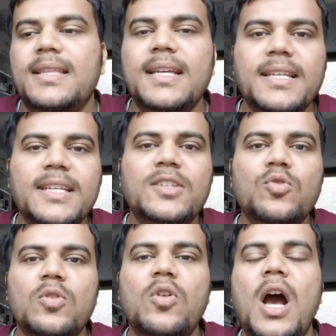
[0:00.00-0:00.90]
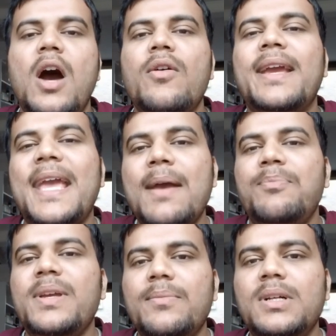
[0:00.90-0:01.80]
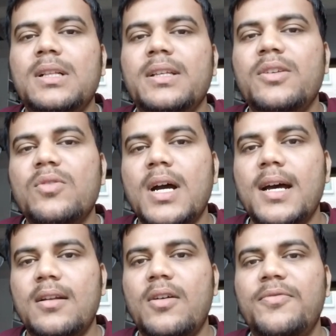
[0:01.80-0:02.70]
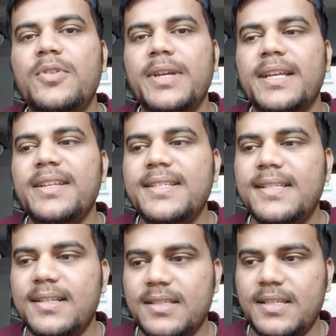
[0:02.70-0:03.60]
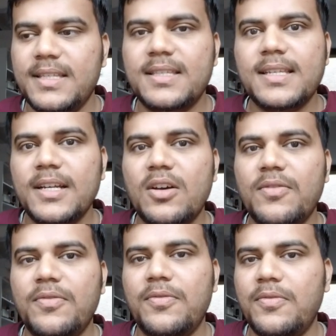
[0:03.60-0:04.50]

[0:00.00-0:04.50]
They need to know how capable you are of doing research, instead of